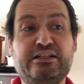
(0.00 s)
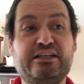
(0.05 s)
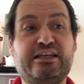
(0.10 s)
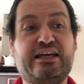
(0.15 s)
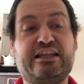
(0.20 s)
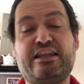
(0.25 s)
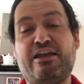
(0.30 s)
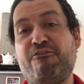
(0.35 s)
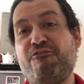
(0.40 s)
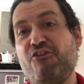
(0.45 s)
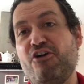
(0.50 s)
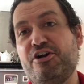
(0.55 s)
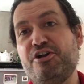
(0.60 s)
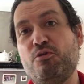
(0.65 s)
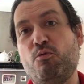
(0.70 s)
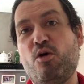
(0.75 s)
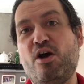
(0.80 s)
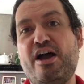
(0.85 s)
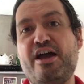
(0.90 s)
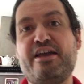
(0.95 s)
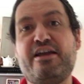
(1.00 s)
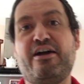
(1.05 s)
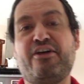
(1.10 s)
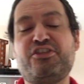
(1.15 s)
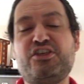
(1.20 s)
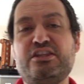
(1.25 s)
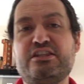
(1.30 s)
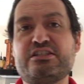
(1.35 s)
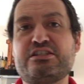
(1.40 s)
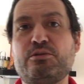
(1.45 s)
Can they find a way? I
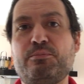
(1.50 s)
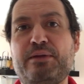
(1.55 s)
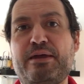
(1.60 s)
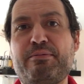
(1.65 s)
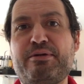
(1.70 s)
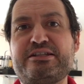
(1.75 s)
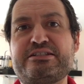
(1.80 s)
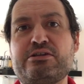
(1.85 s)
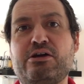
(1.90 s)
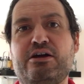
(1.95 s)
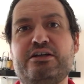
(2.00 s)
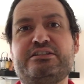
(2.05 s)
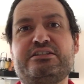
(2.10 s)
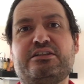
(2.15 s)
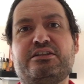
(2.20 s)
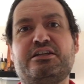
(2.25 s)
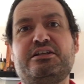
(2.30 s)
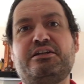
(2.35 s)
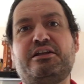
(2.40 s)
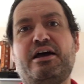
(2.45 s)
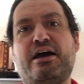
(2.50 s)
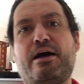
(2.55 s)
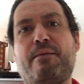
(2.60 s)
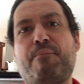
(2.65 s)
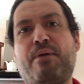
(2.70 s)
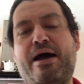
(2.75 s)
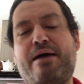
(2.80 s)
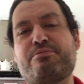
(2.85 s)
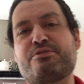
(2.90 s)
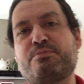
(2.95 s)
think this will be a bit tighter than
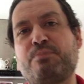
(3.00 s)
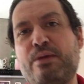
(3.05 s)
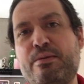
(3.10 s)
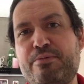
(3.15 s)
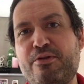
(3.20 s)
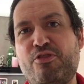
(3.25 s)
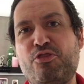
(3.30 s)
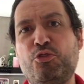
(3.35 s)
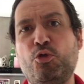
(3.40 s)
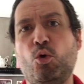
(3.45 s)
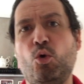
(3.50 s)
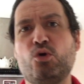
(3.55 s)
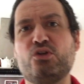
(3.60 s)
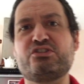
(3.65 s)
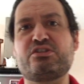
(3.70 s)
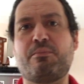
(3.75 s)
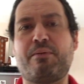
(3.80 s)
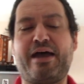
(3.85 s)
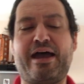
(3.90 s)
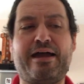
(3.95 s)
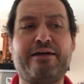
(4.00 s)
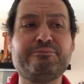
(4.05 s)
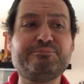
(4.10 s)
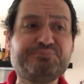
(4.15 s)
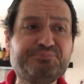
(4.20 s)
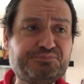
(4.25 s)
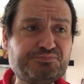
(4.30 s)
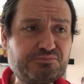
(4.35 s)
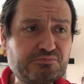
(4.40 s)
perhaps people have thought about.